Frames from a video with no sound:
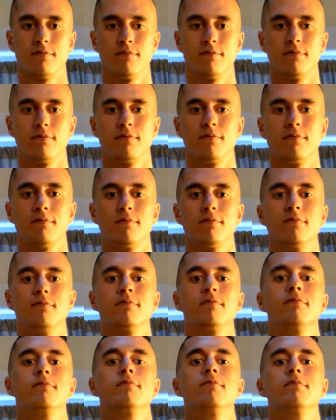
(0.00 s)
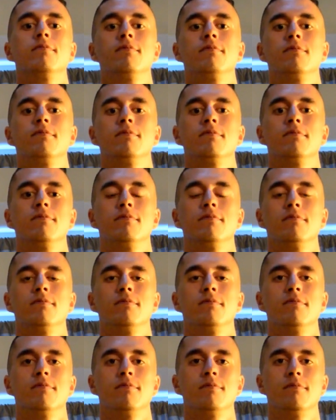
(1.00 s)

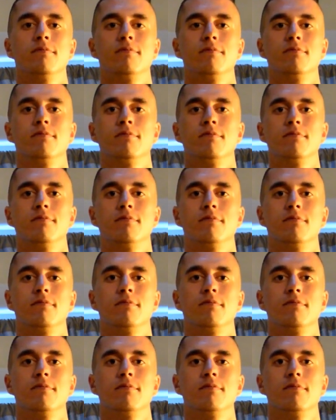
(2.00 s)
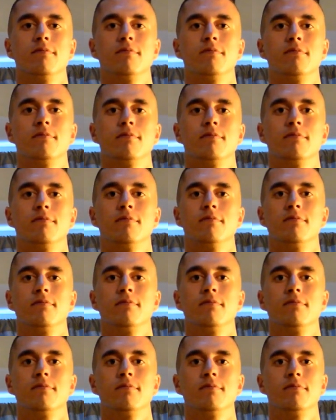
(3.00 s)

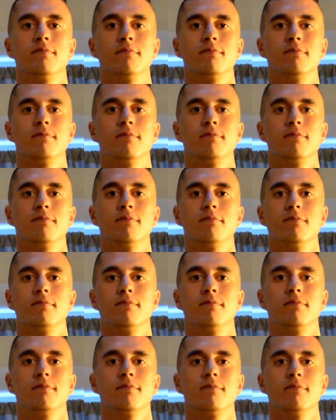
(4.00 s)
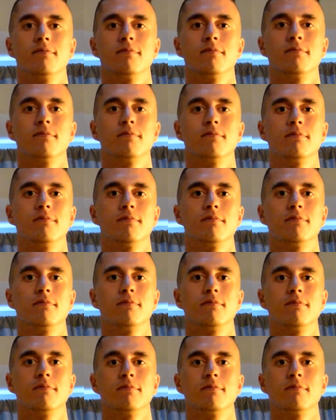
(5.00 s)

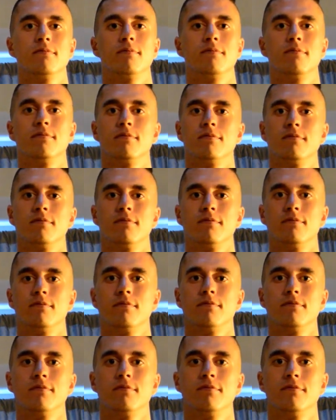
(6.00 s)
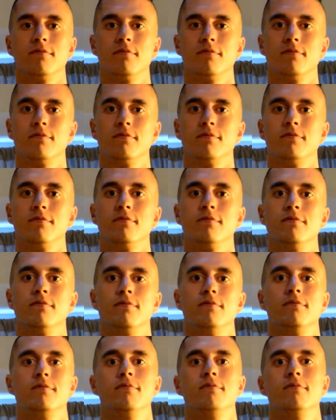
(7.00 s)
No words are spoken by the person on screen.